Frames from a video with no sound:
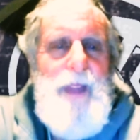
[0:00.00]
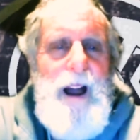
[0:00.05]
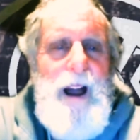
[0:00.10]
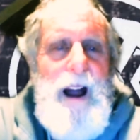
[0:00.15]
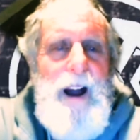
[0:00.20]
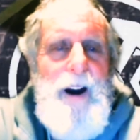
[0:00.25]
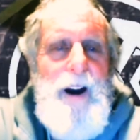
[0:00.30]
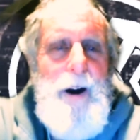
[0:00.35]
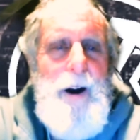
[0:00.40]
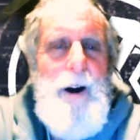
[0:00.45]

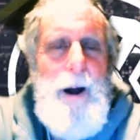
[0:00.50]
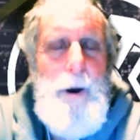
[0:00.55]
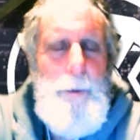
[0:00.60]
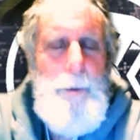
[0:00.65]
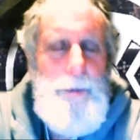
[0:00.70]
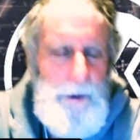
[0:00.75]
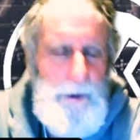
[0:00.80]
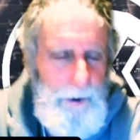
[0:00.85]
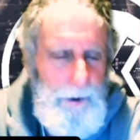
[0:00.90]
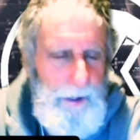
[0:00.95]
I
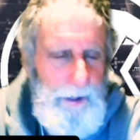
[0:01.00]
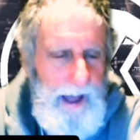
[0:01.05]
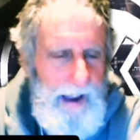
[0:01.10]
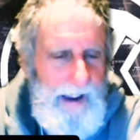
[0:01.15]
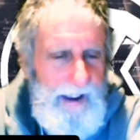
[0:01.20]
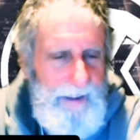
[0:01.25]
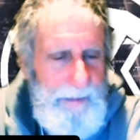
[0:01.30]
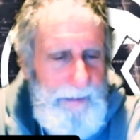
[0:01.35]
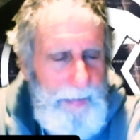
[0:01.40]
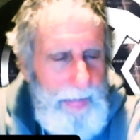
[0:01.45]
hope that you'll
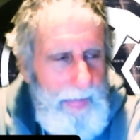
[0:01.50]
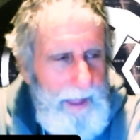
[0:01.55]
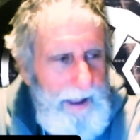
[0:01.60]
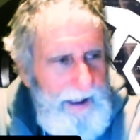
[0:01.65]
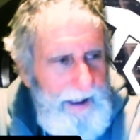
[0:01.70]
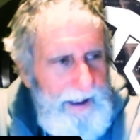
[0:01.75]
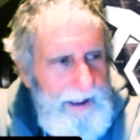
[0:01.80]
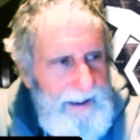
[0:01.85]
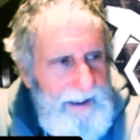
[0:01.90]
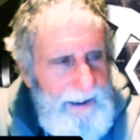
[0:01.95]
like it.
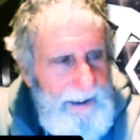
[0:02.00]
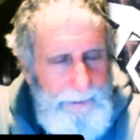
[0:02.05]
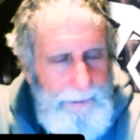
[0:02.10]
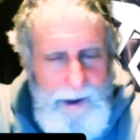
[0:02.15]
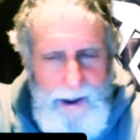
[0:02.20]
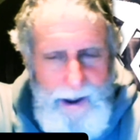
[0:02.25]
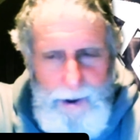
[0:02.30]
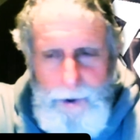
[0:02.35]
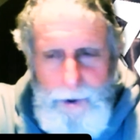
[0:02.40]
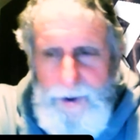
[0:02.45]

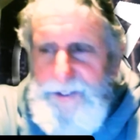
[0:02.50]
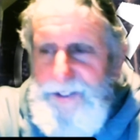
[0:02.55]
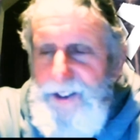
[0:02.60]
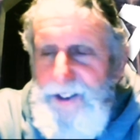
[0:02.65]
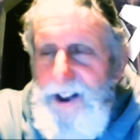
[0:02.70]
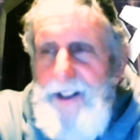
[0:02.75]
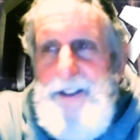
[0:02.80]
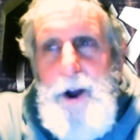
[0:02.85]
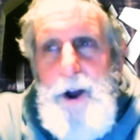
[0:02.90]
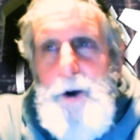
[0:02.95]
My oldest
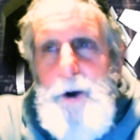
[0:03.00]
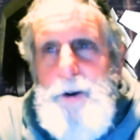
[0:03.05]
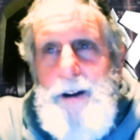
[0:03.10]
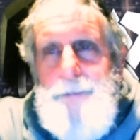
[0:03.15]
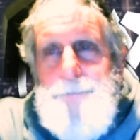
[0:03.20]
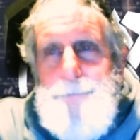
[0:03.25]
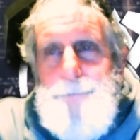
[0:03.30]
son, Yonah,